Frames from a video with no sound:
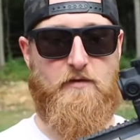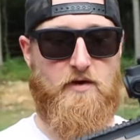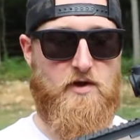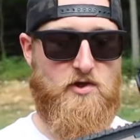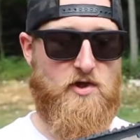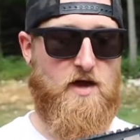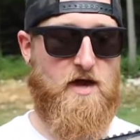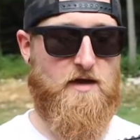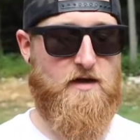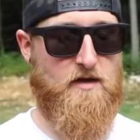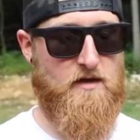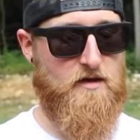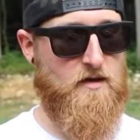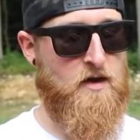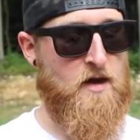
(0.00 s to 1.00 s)
for a
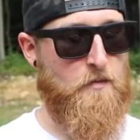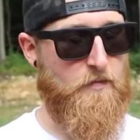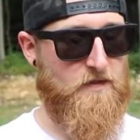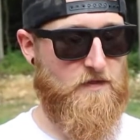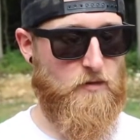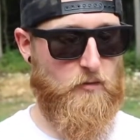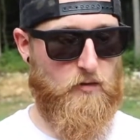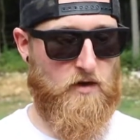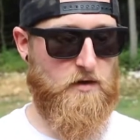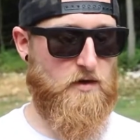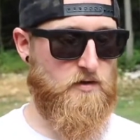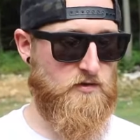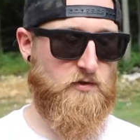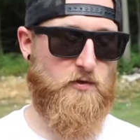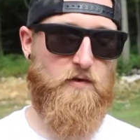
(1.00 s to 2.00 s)
shotgun, but the one
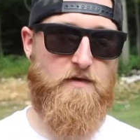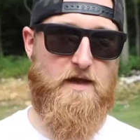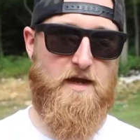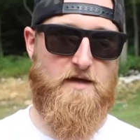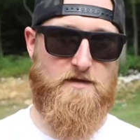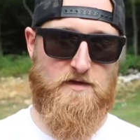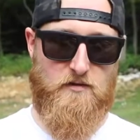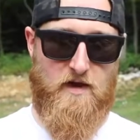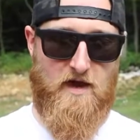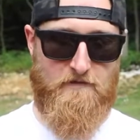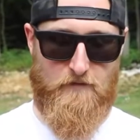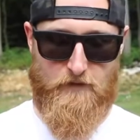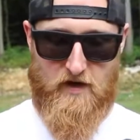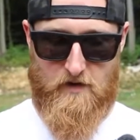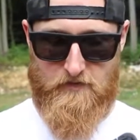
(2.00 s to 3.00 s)
control that I do have
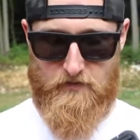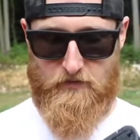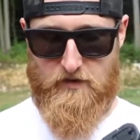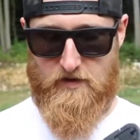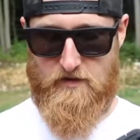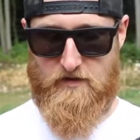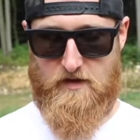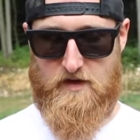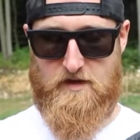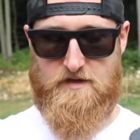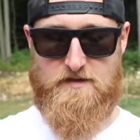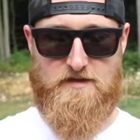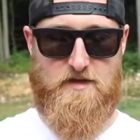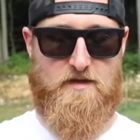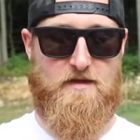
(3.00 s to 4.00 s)
a problem with
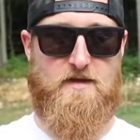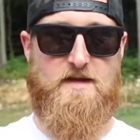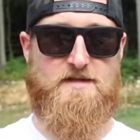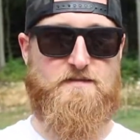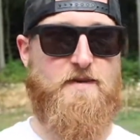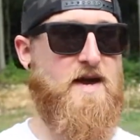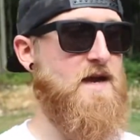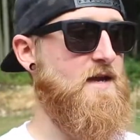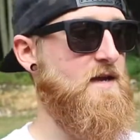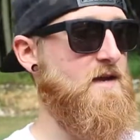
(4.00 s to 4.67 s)
is this back